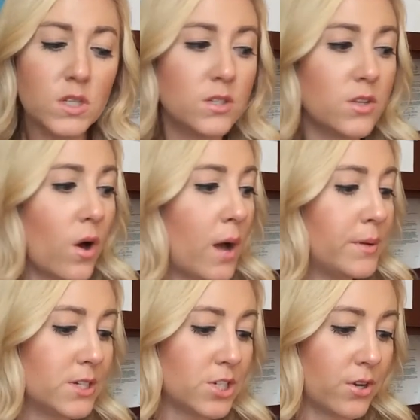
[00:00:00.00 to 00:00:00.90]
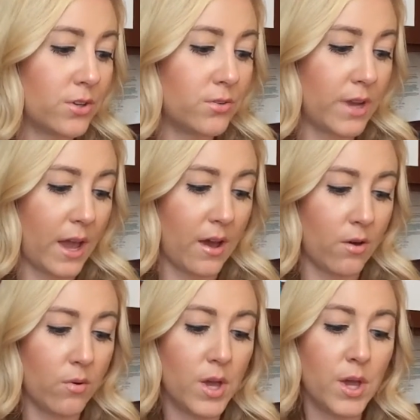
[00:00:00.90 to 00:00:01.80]
So I'm going to show you
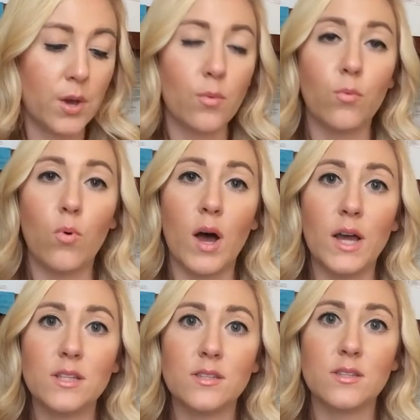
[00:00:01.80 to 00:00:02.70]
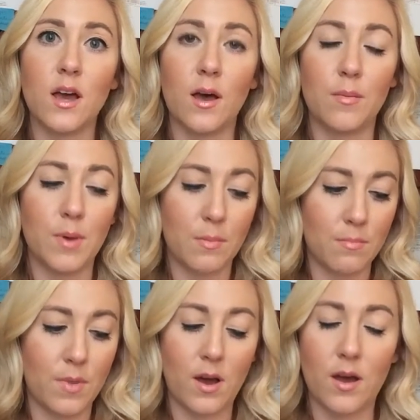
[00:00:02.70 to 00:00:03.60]
now what um,
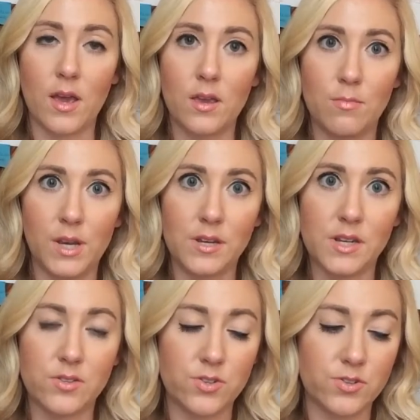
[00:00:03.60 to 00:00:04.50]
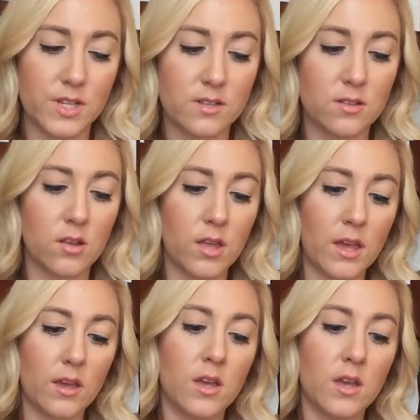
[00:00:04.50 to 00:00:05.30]
my mini tester sets look like.